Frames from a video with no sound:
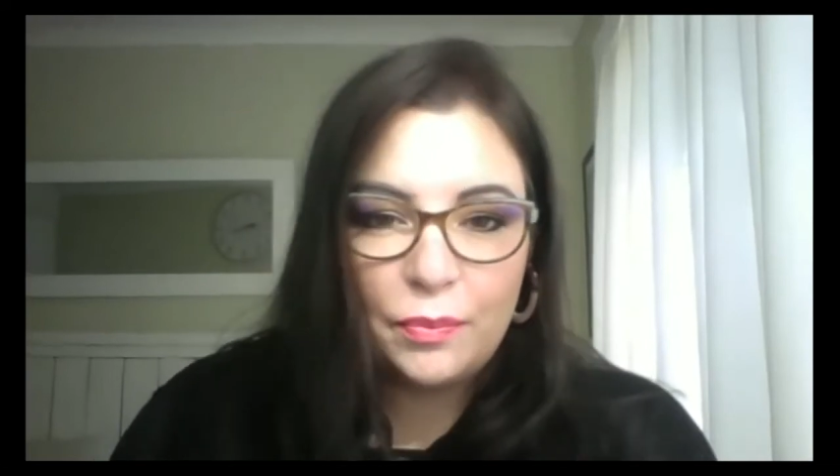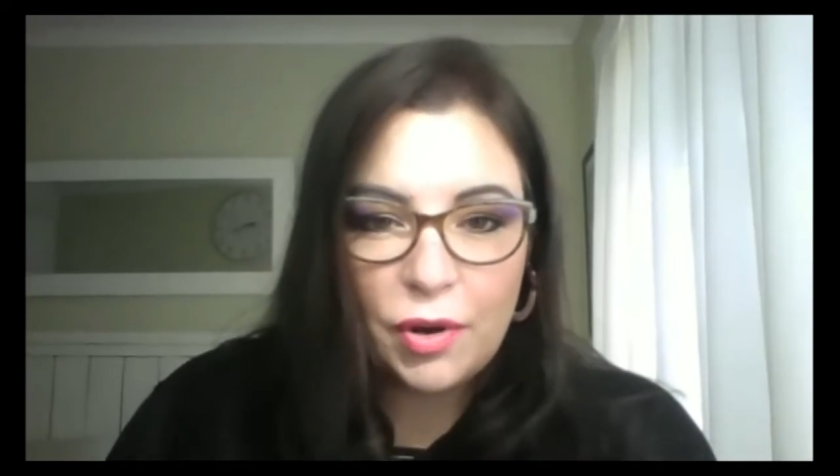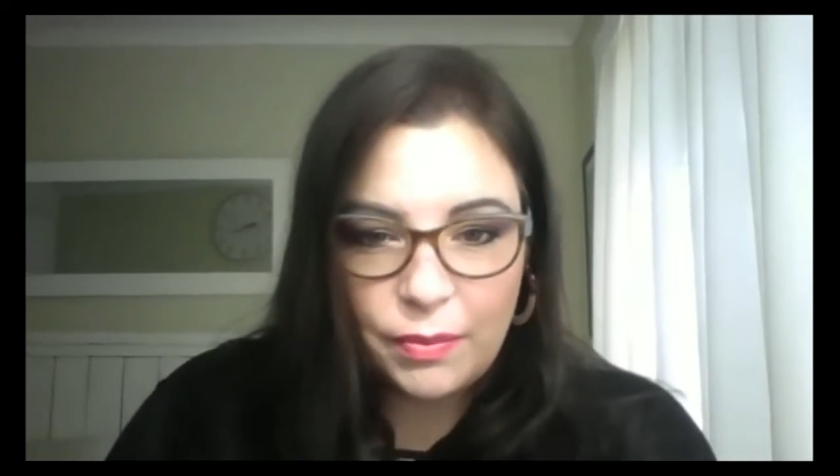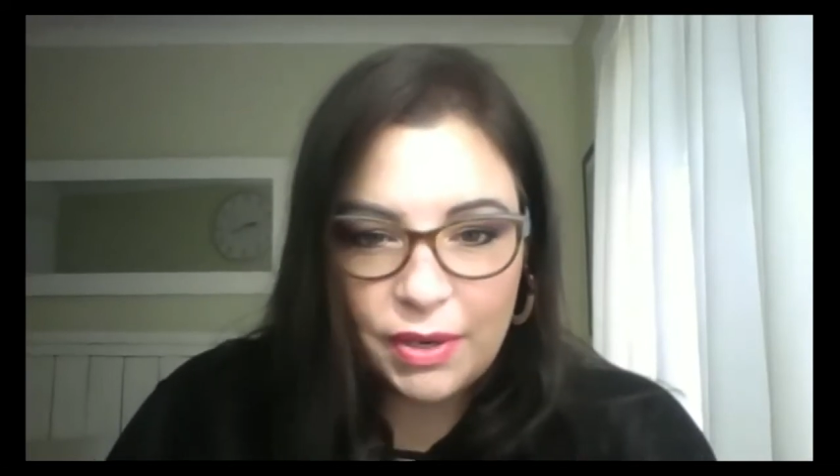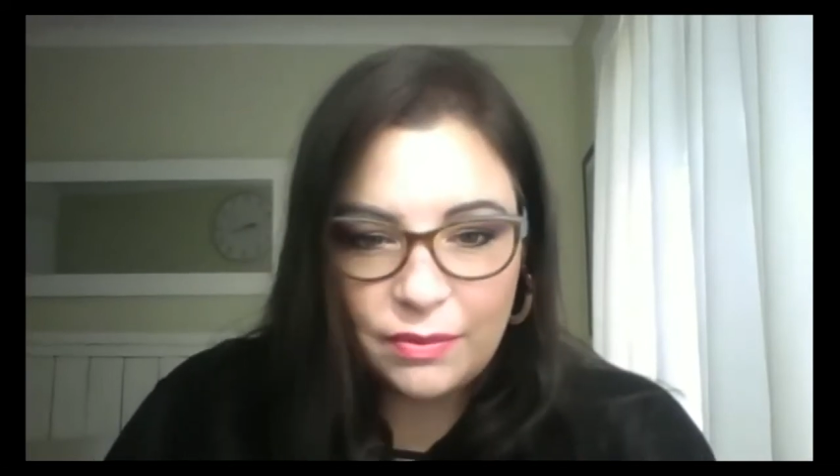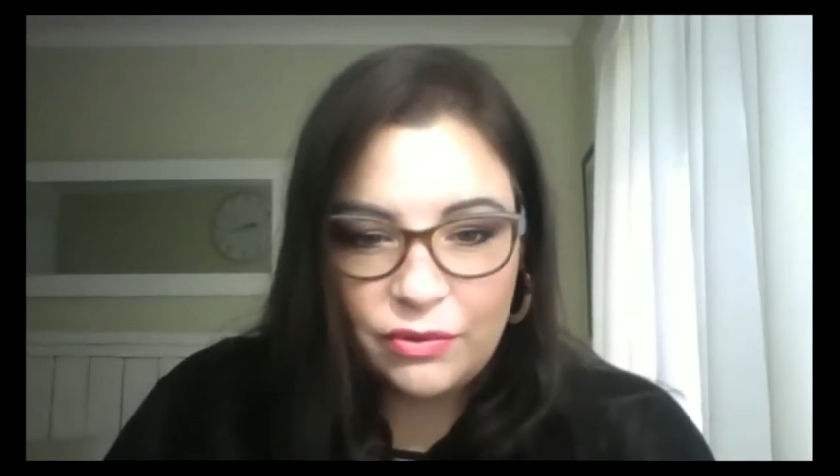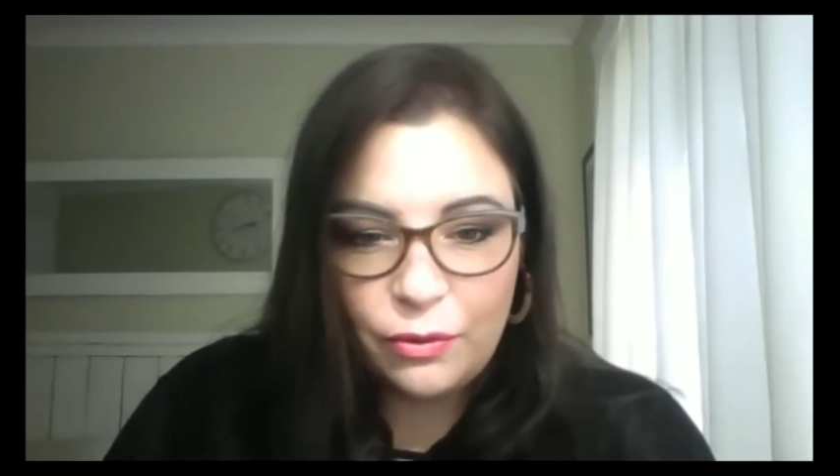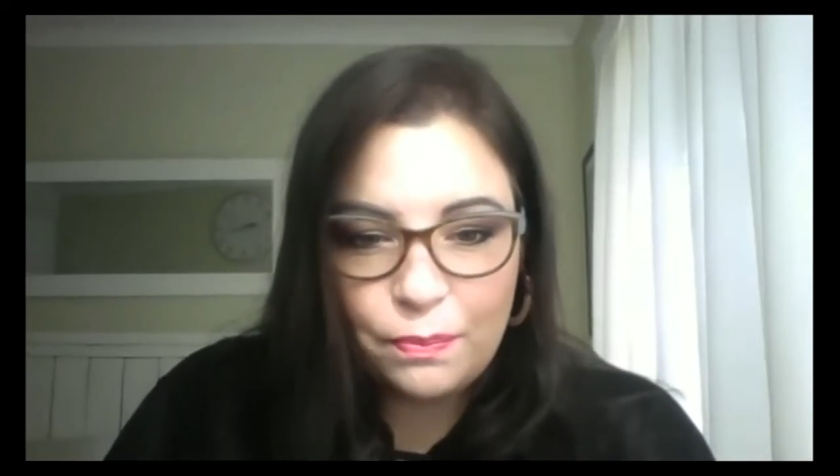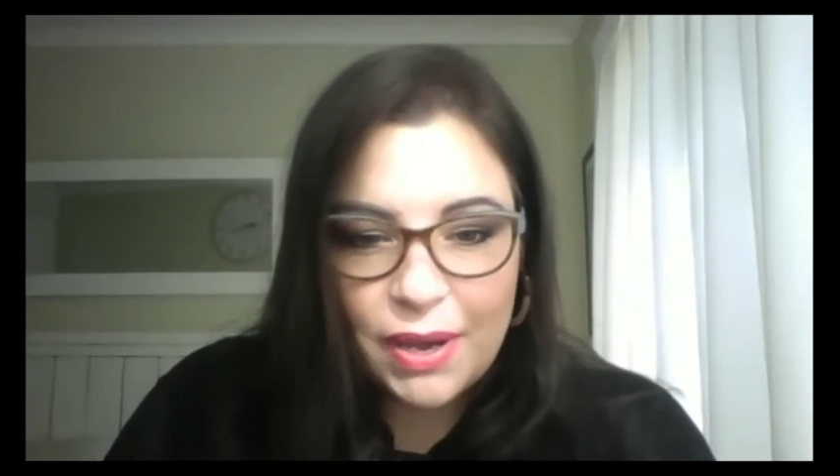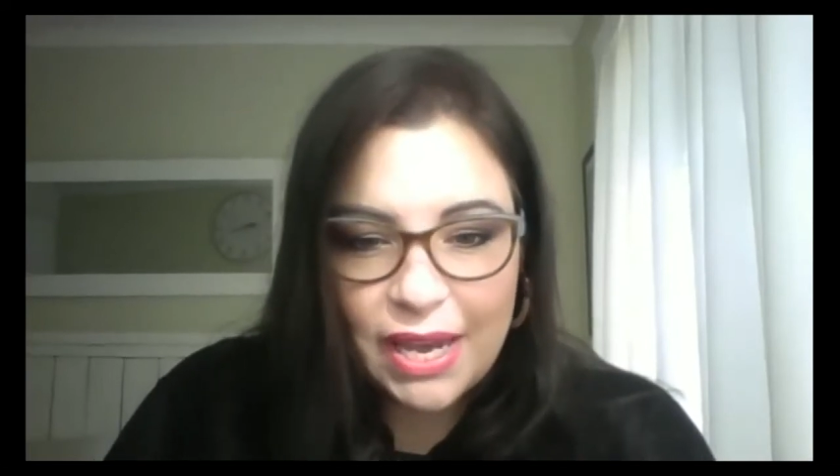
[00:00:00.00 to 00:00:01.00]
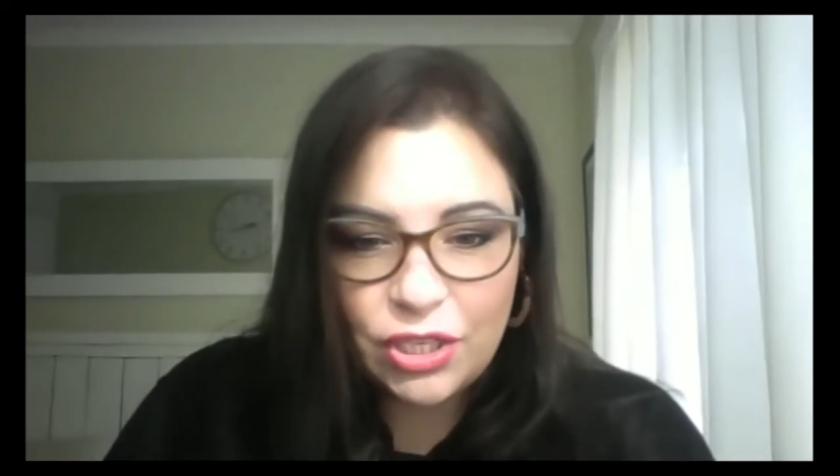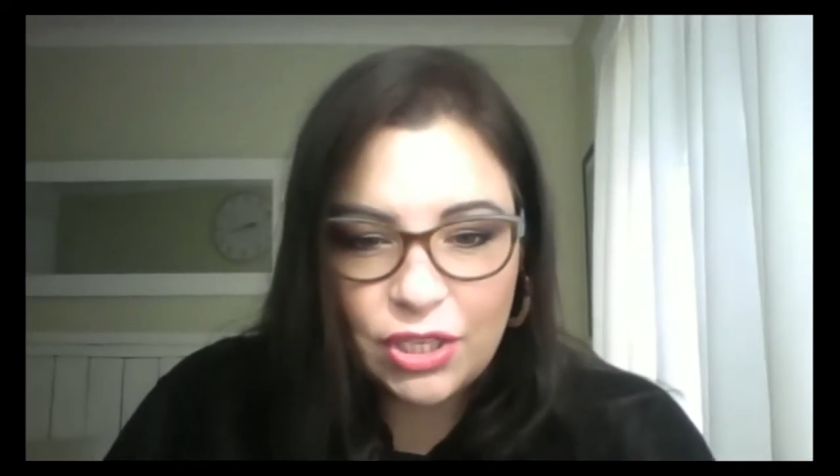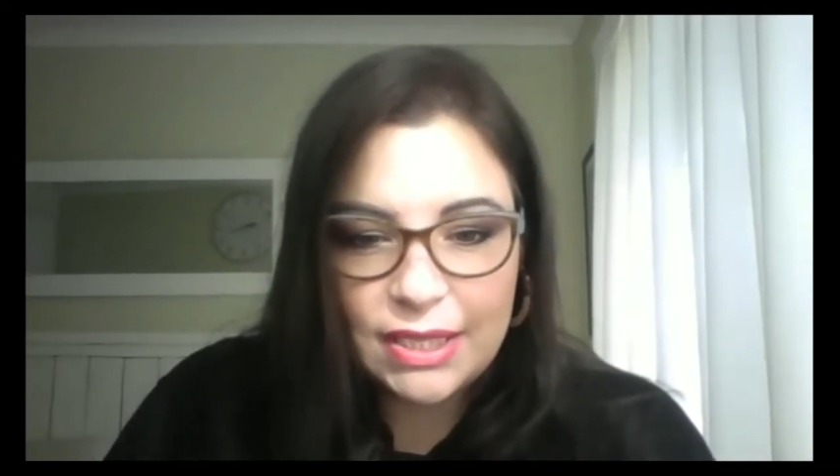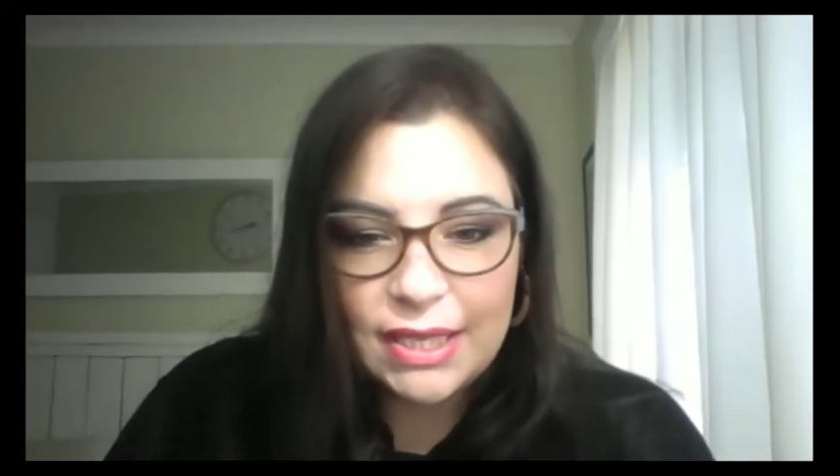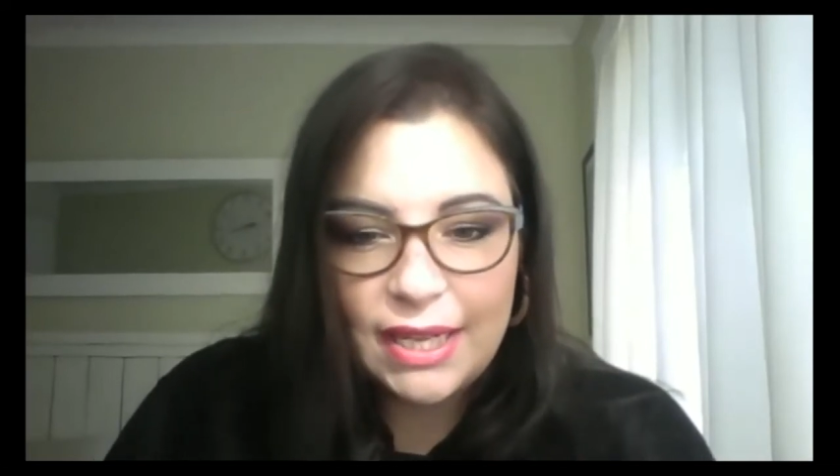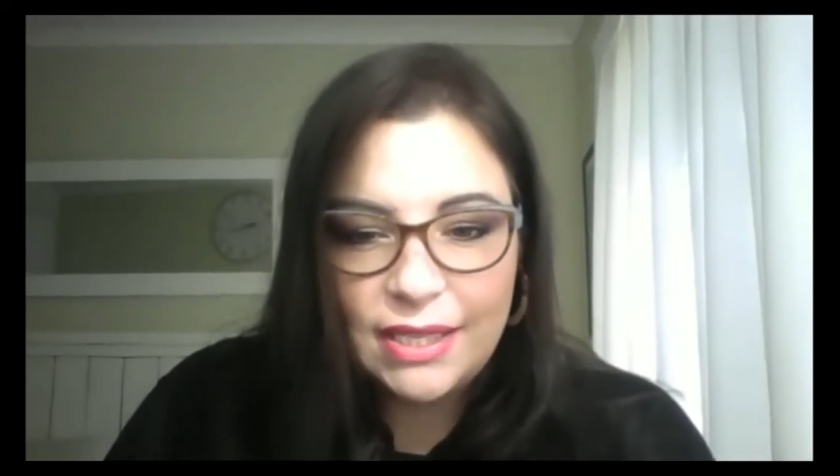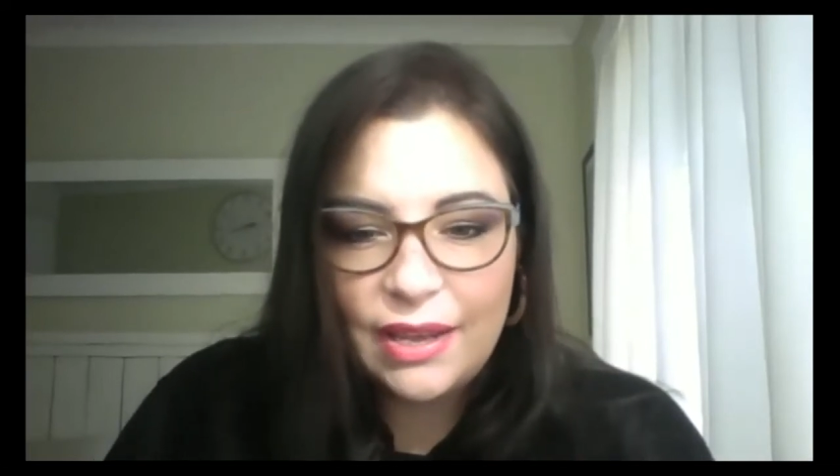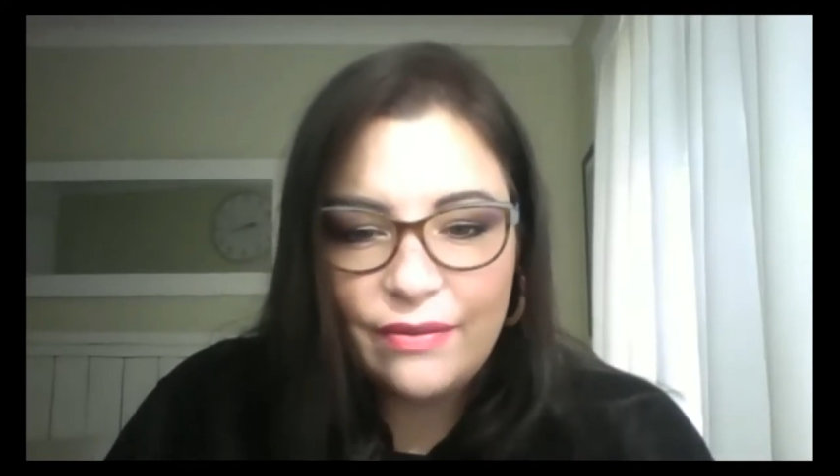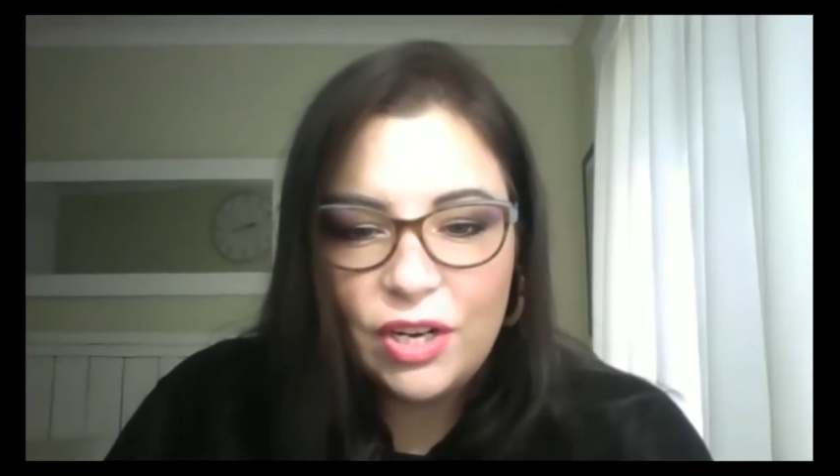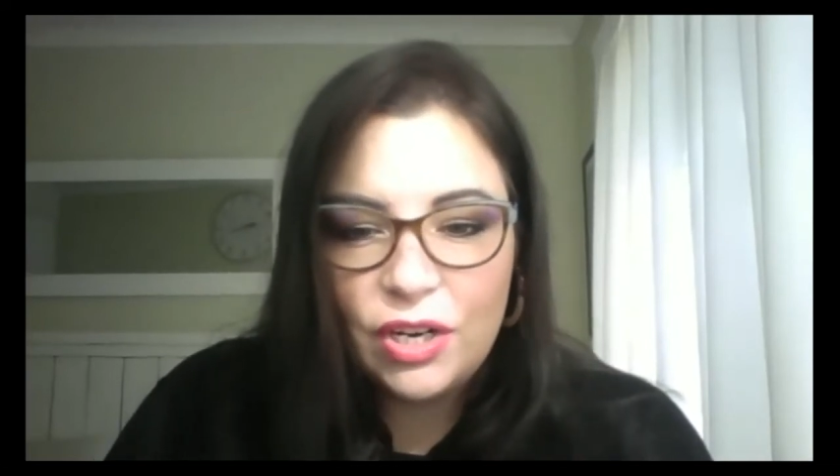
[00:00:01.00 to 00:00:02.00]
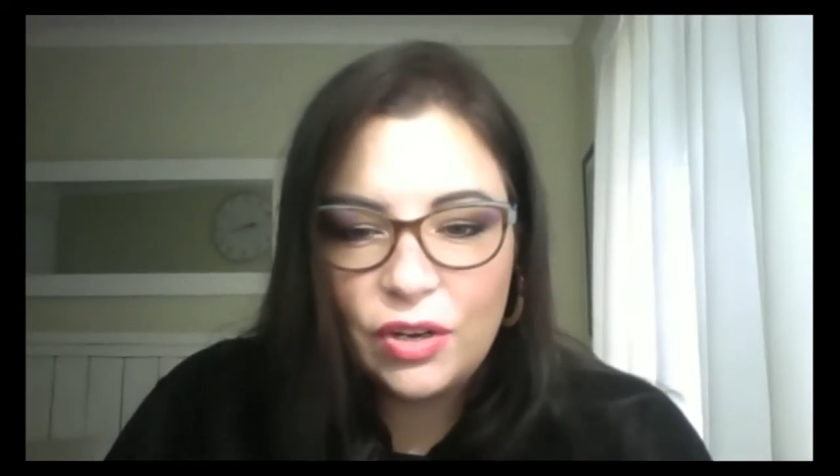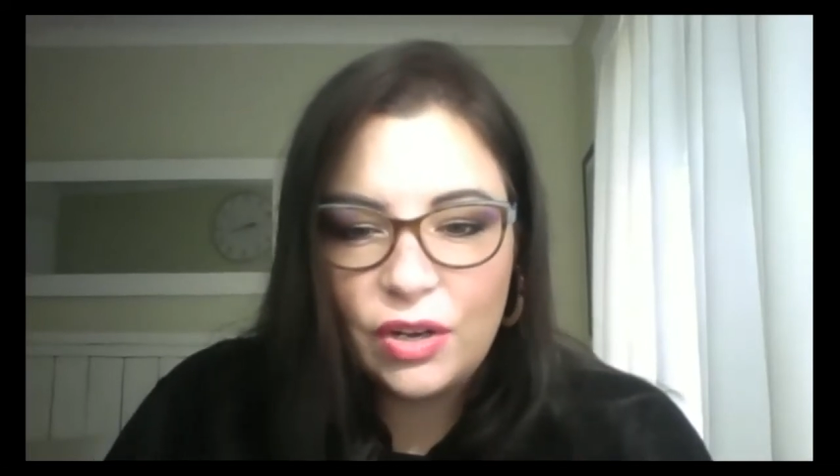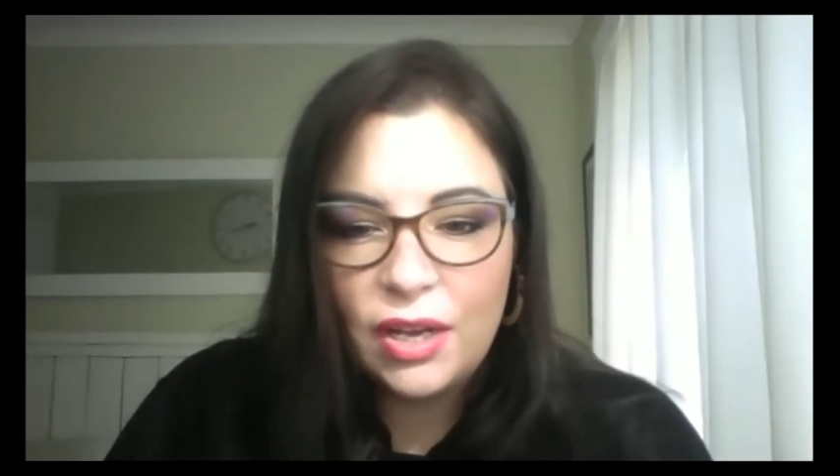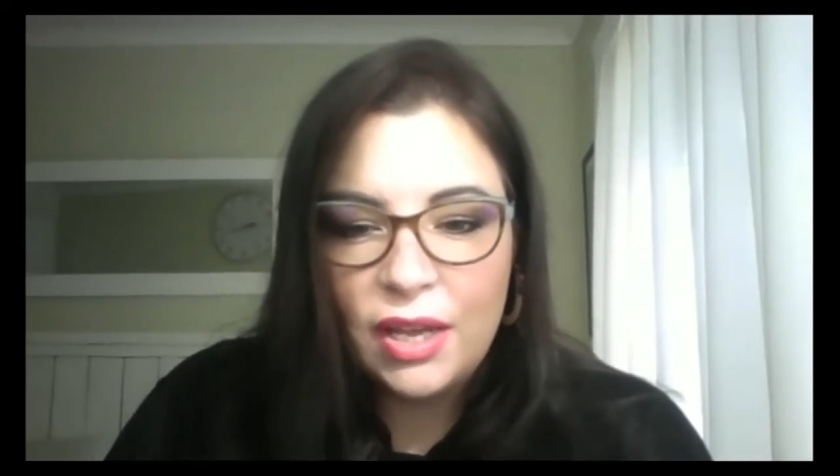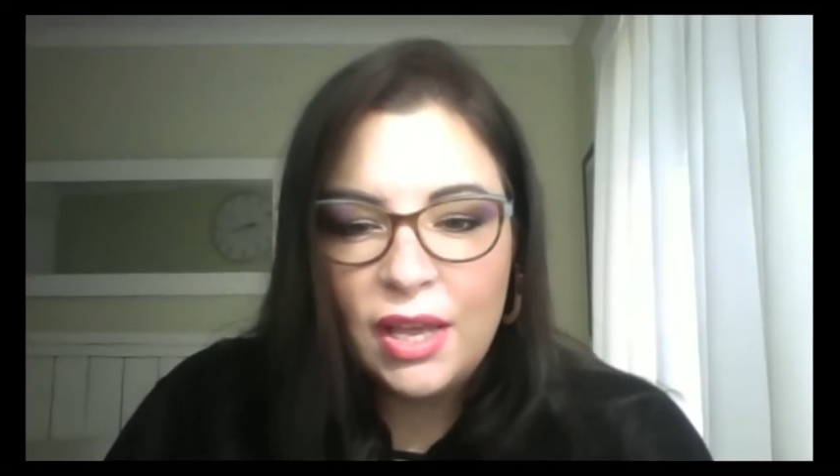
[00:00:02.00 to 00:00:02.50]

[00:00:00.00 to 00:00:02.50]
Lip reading: problems for patients, let's have a look